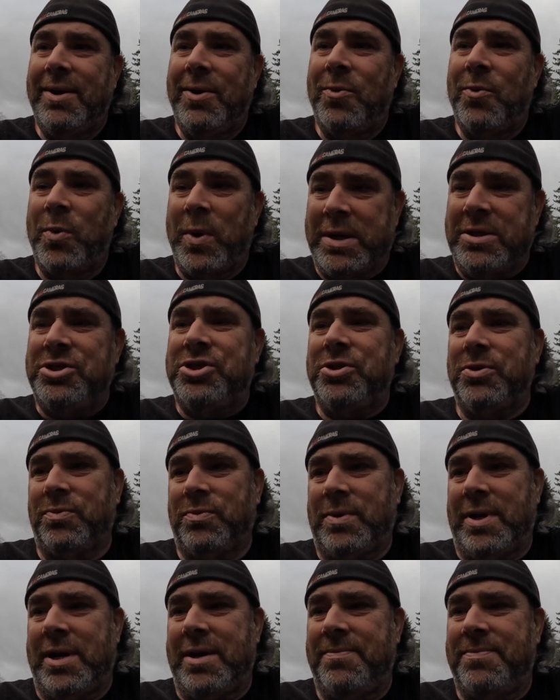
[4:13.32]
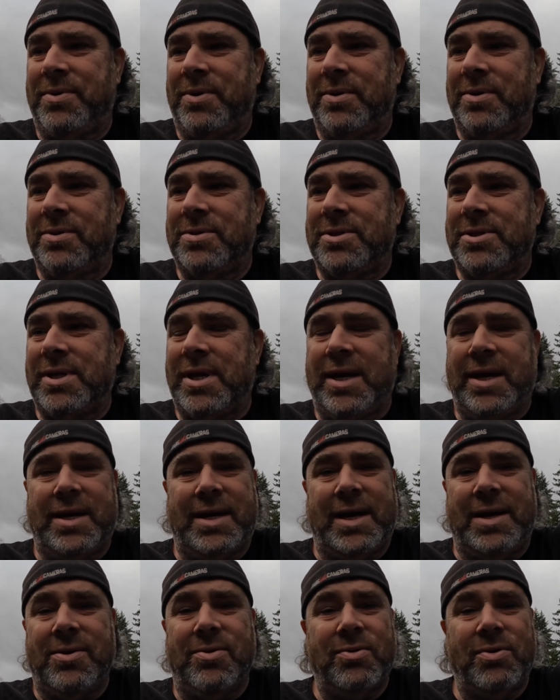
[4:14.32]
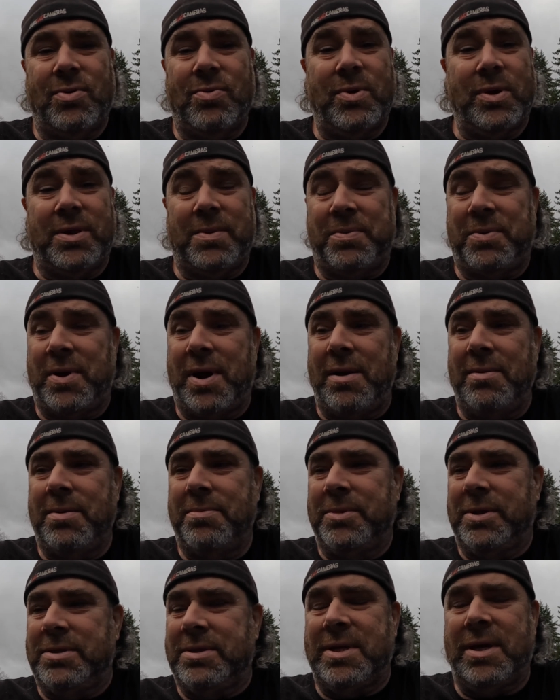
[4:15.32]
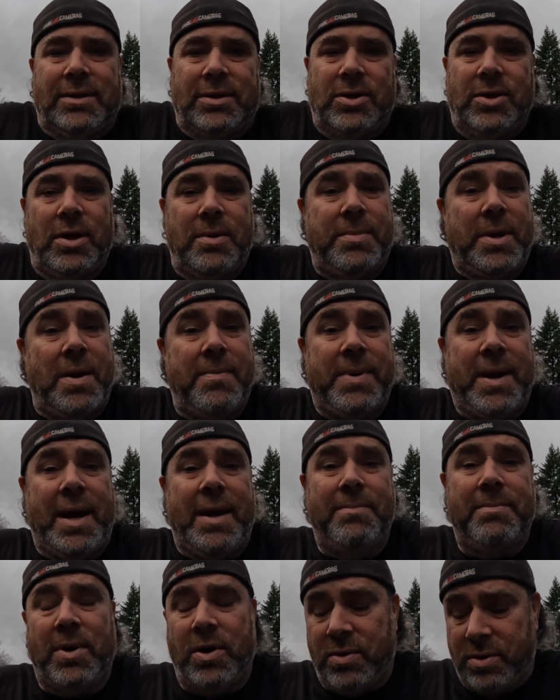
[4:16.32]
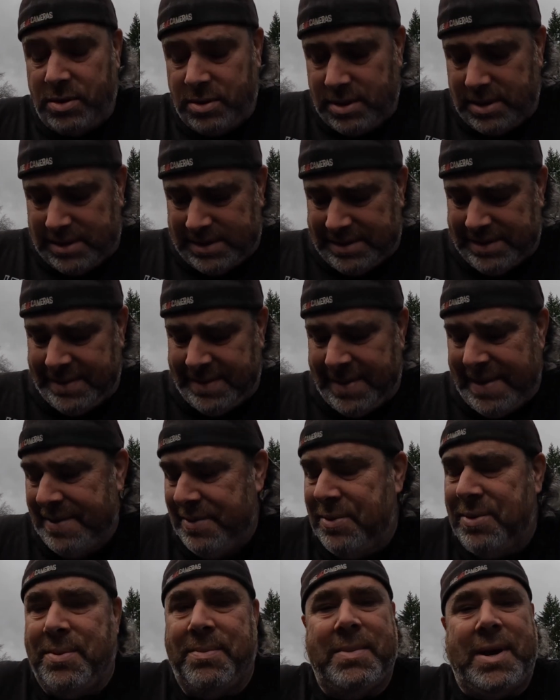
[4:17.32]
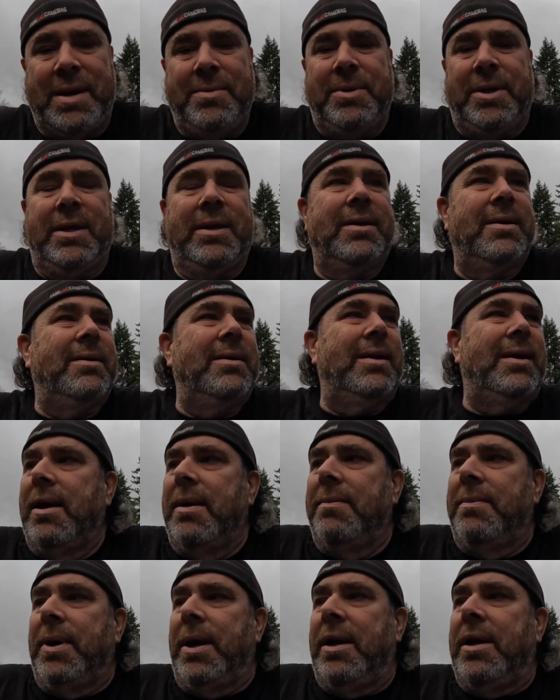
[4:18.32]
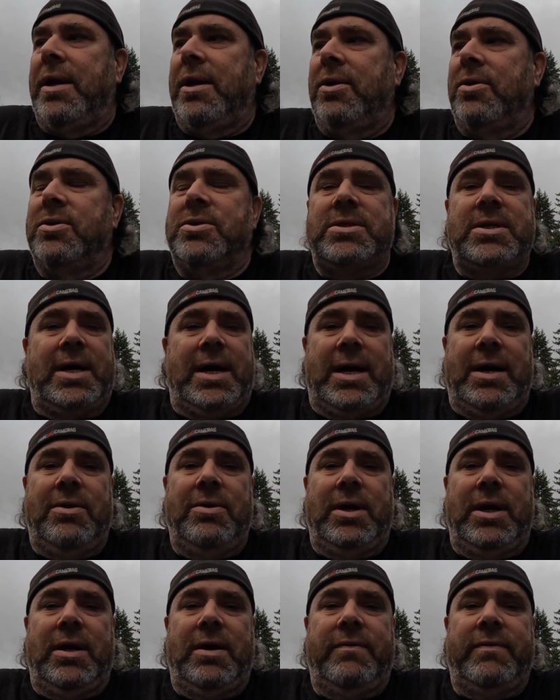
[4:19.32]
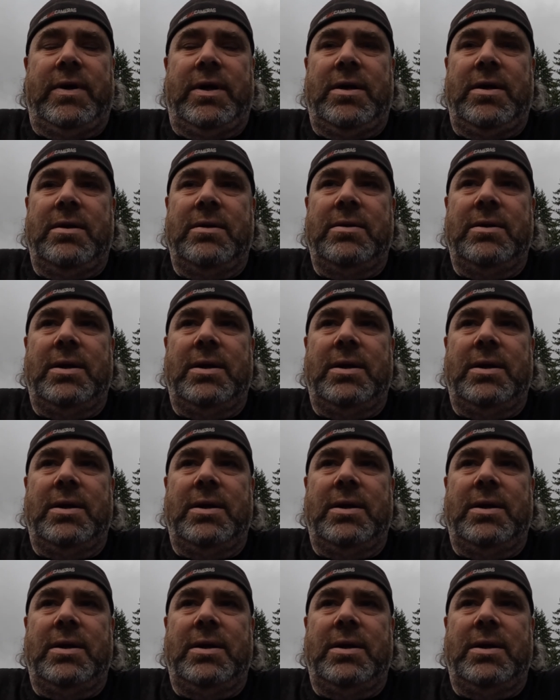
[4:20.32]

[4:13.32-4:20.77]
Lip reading: windshield wipers, and I don't know what the problem is. Could it be a bad motor? I don't know, maybe. But here's the irony of it.